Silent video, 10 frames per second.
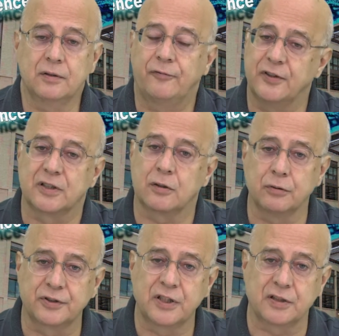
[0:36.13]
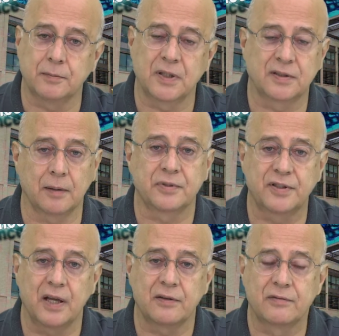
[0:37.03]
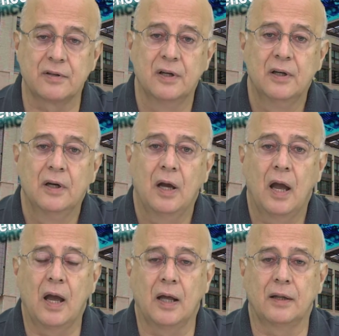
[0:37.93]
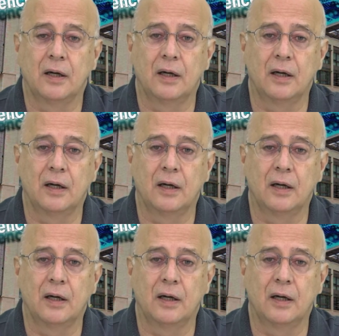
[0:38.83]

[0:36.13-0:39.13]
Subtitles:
the physical system in some sense. And